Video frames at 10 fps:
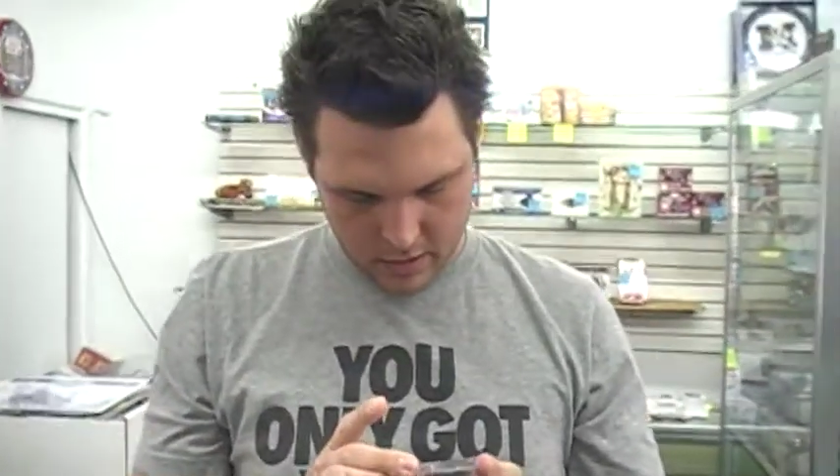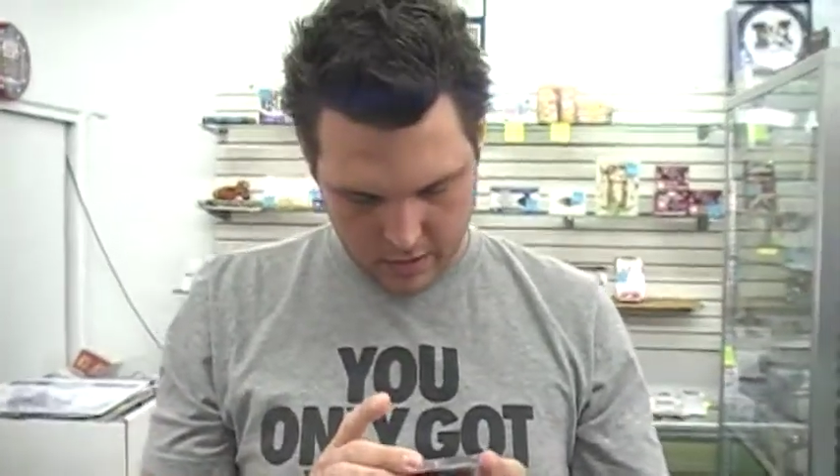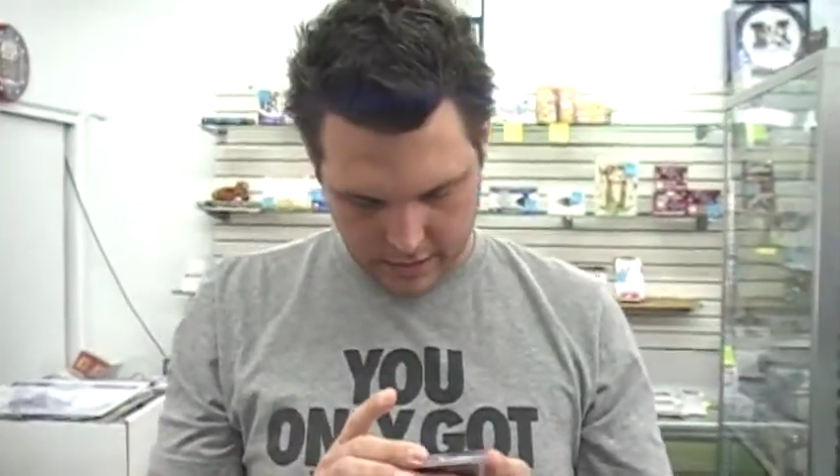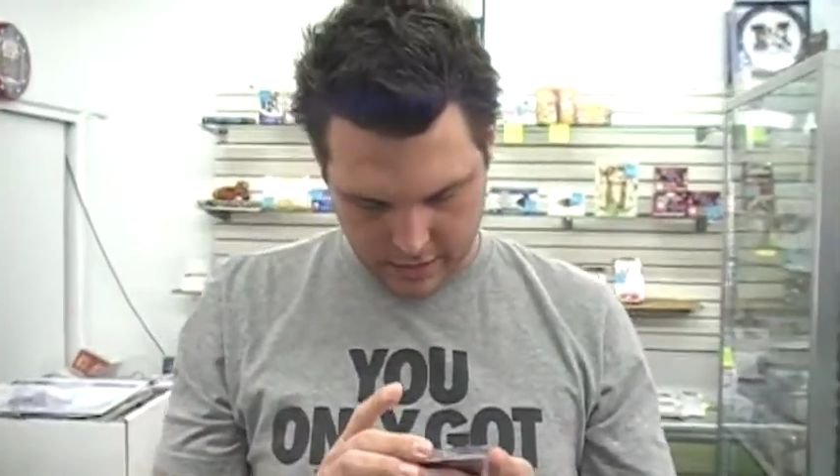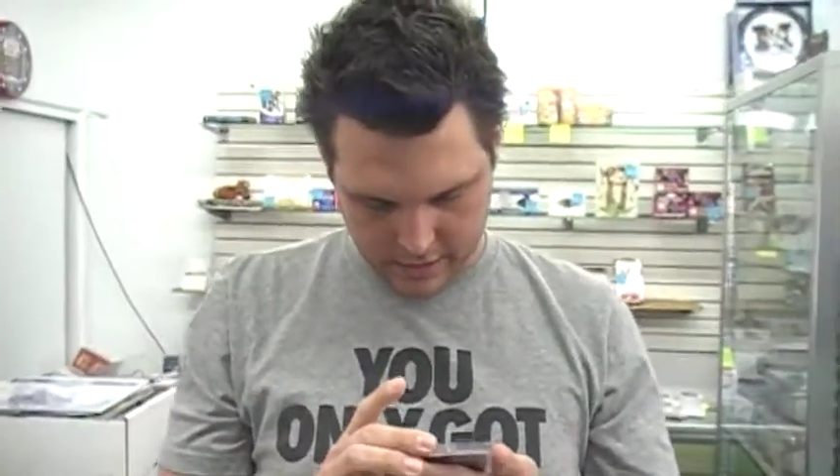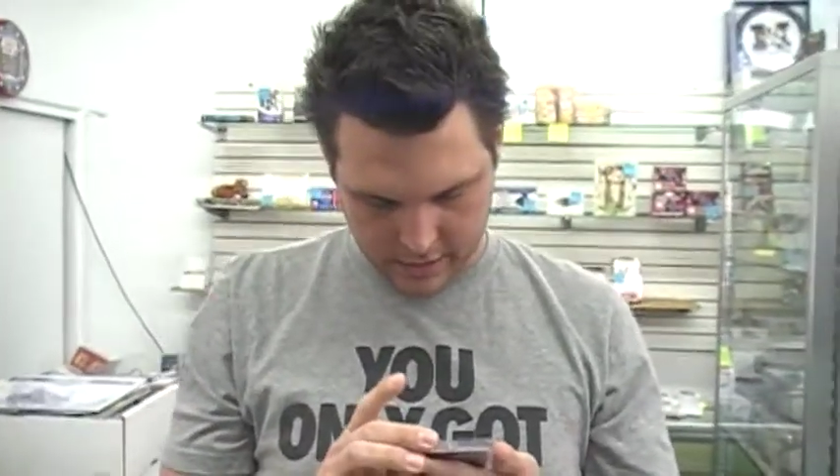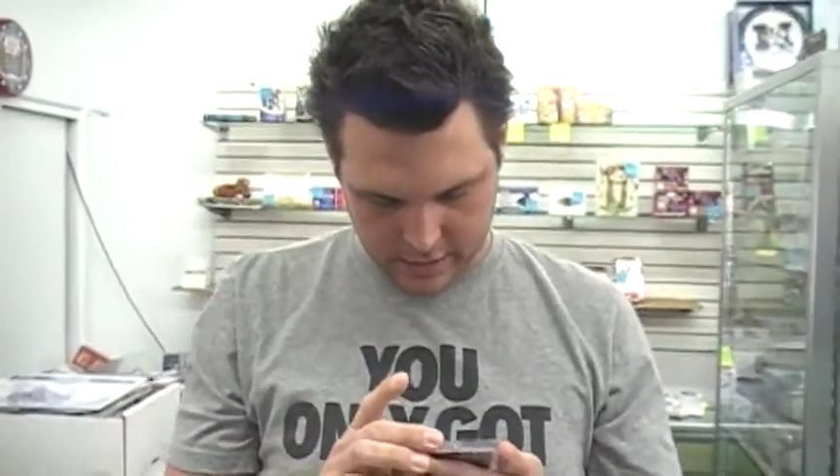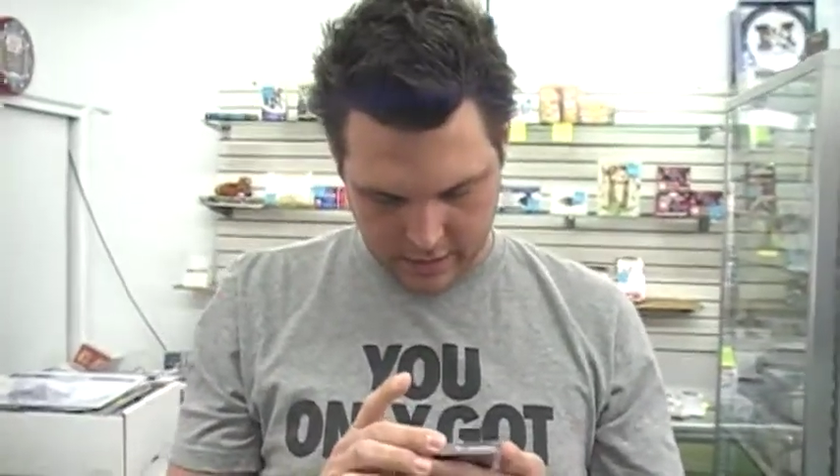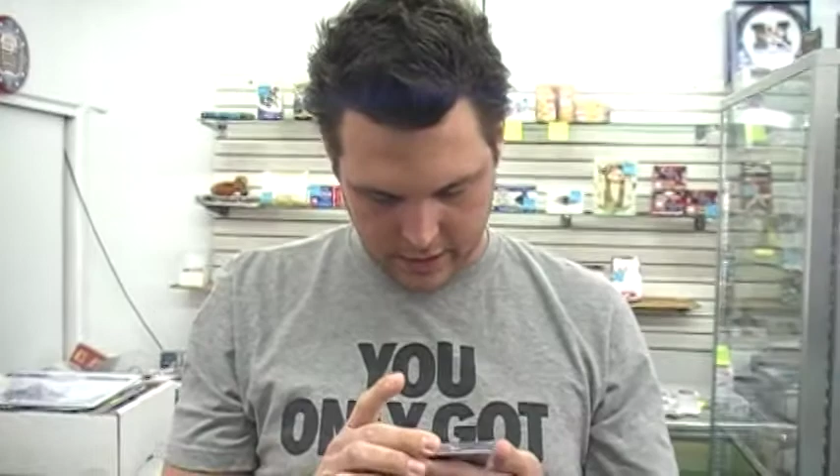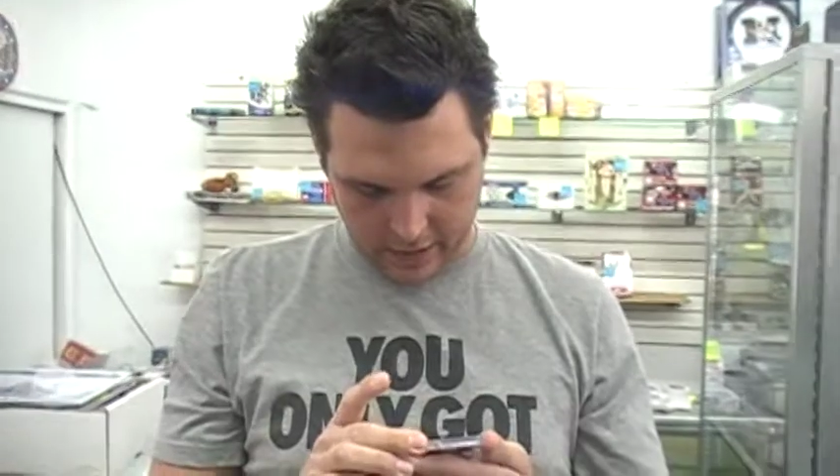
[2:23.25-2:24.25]
That is
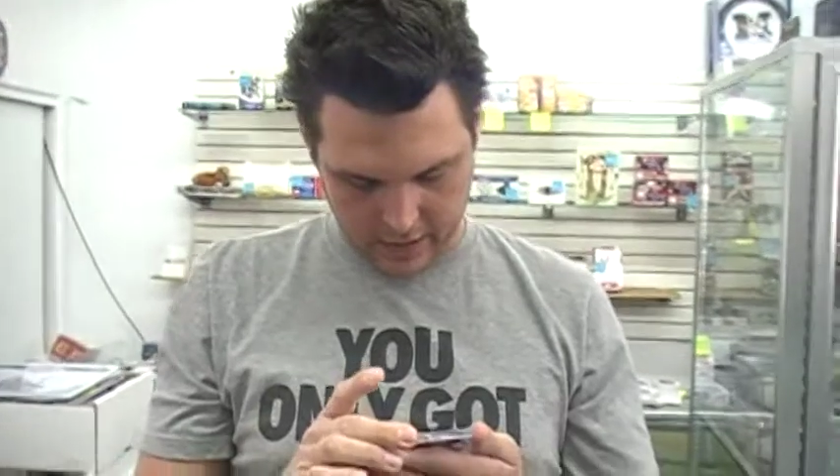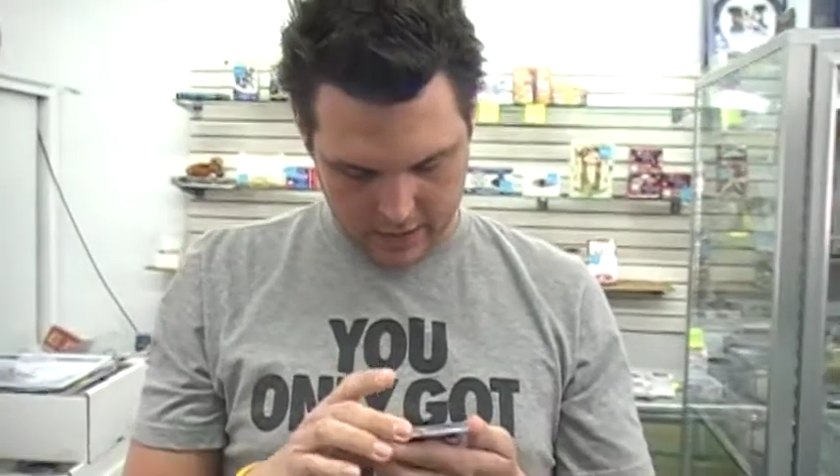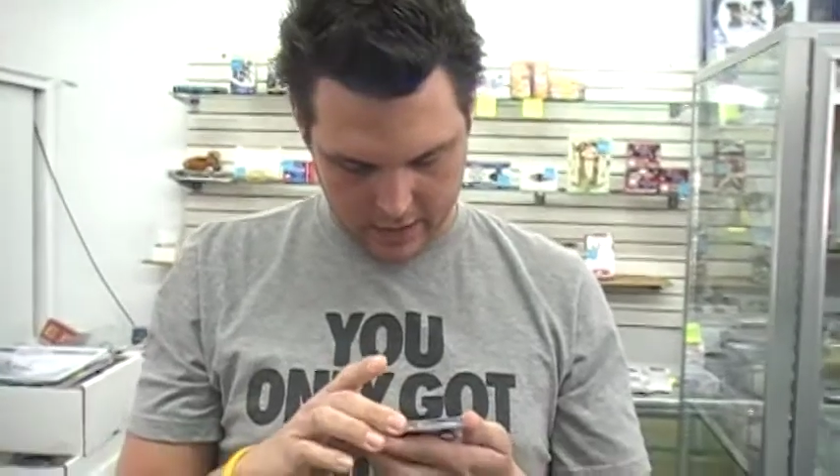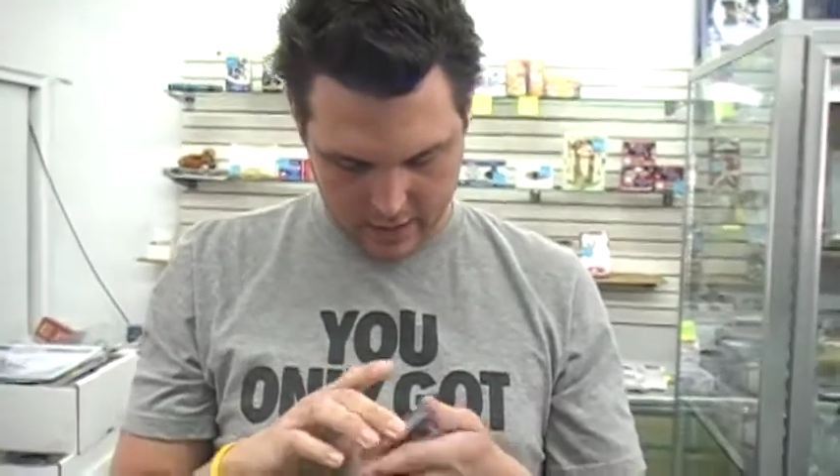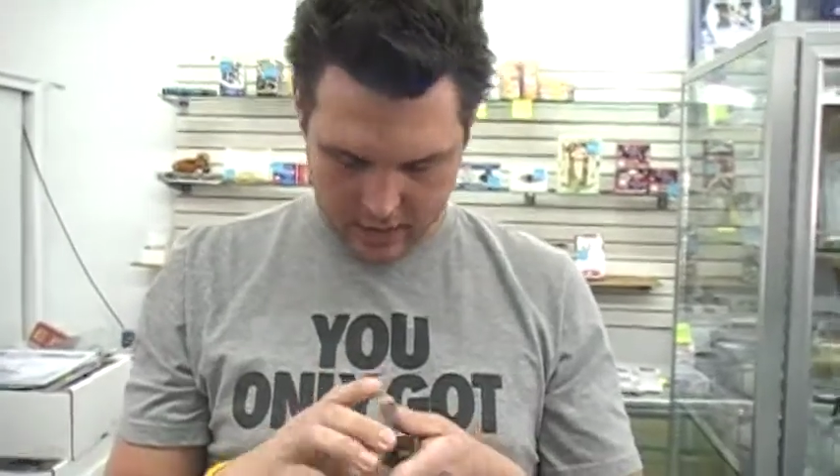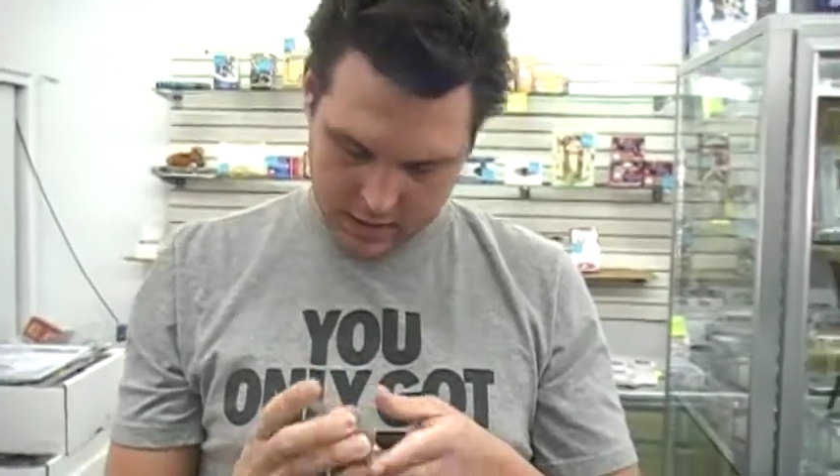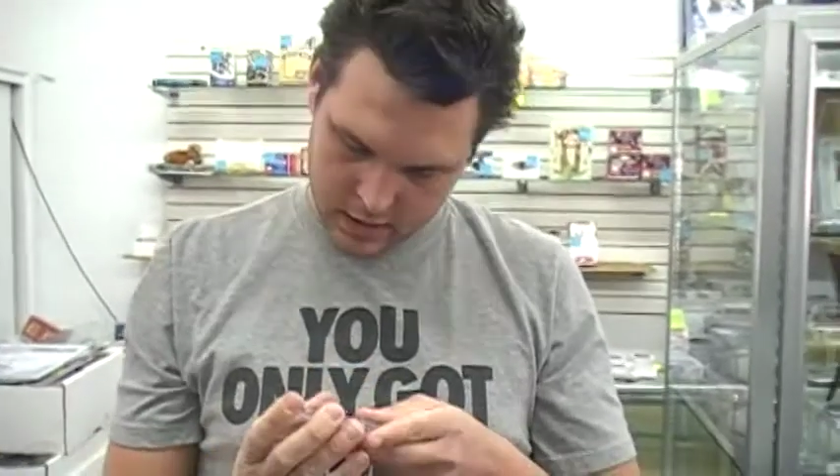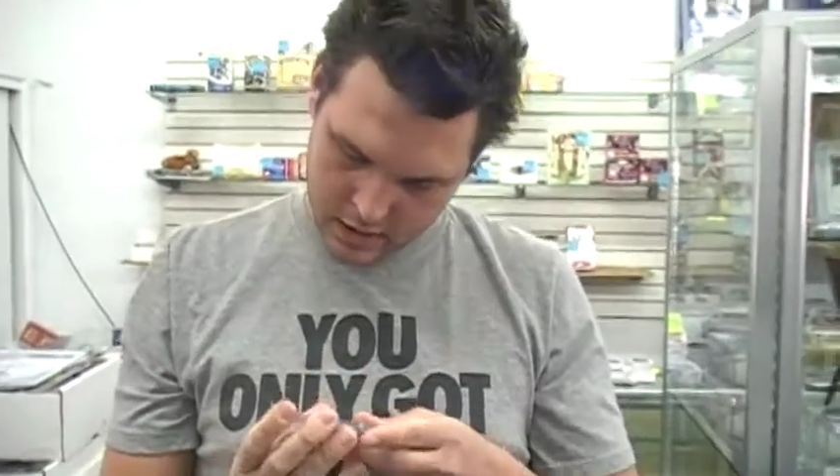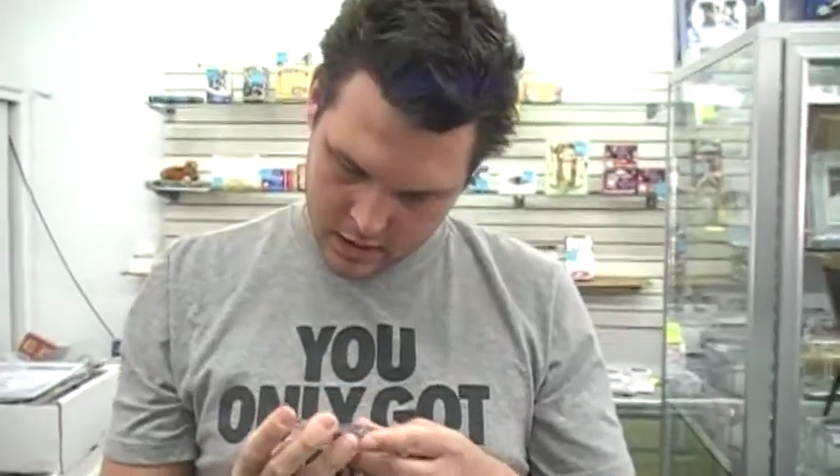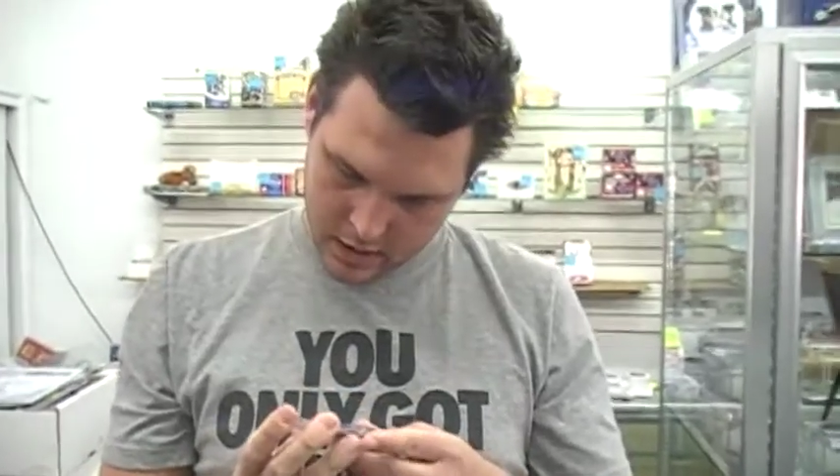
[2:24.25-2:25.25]
sick.
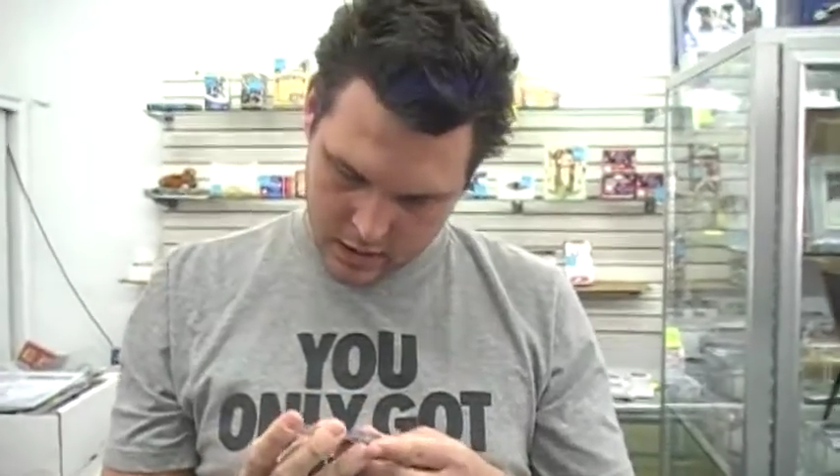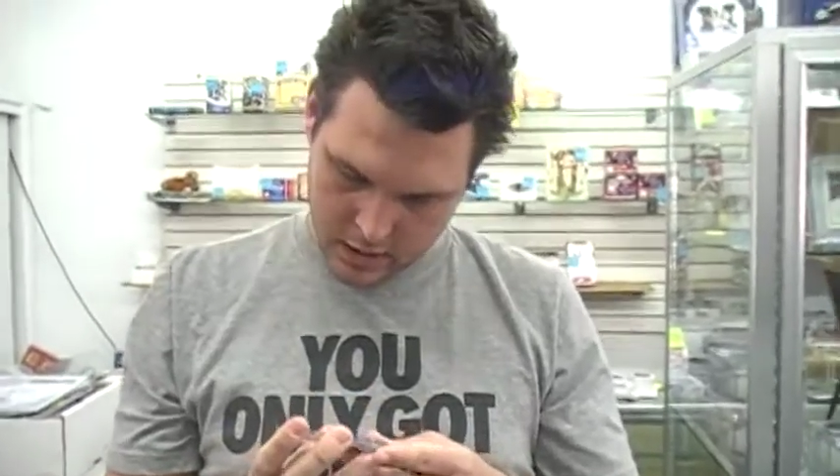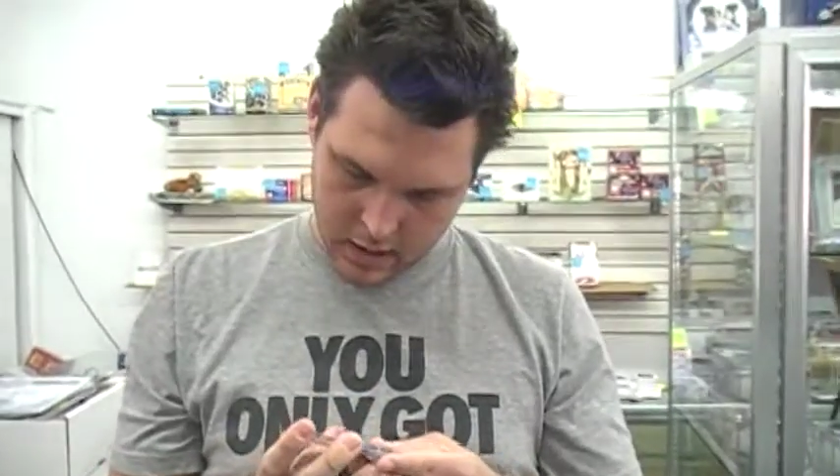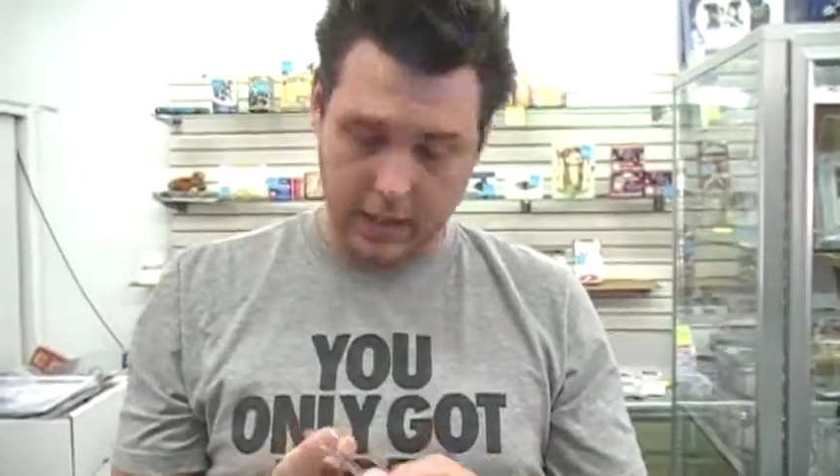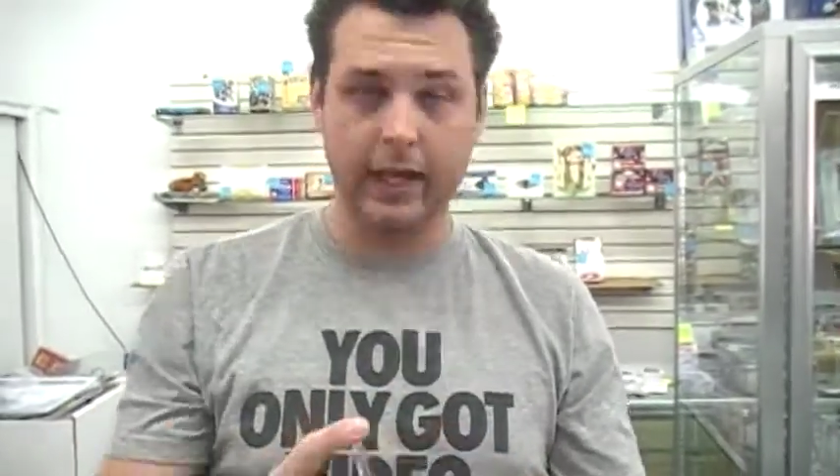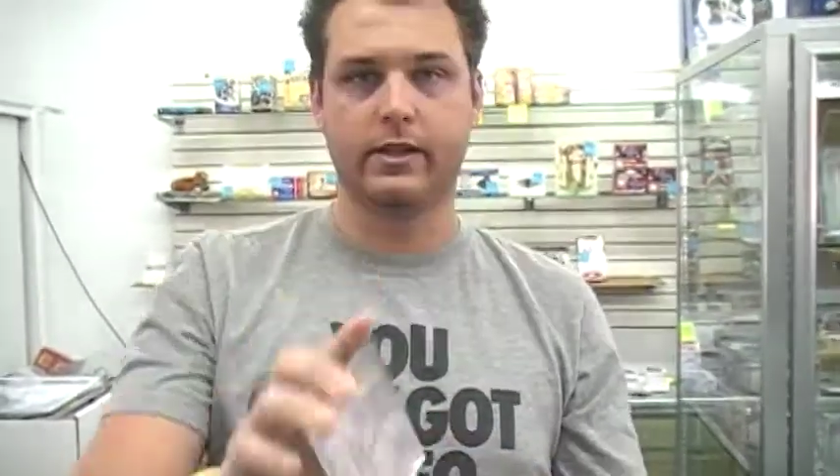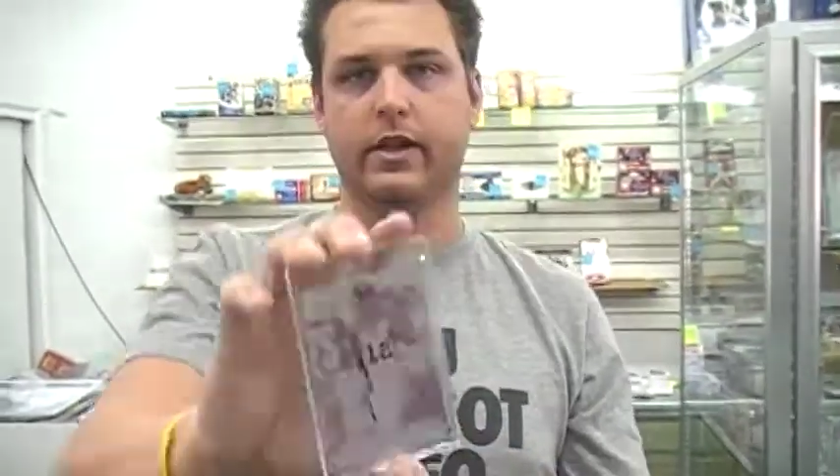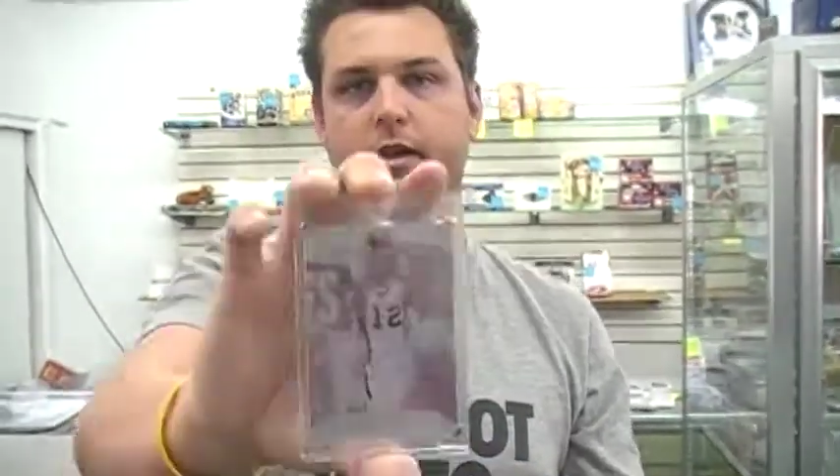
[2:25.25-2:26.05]
That is a